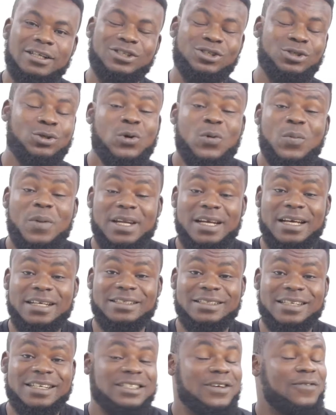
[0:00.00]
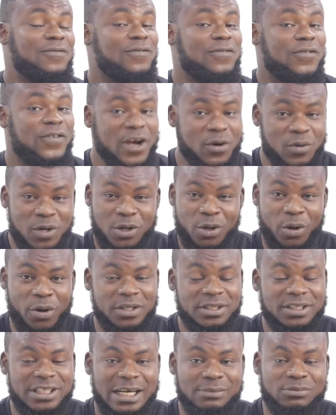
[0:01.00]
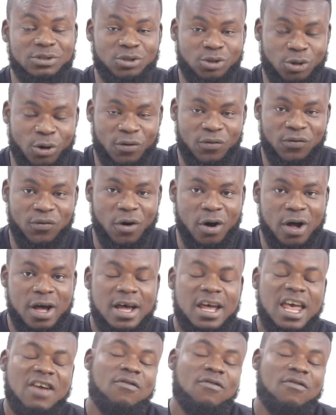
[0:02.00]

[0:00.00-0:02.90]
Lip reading: 2 minutes is a very long time to talk for.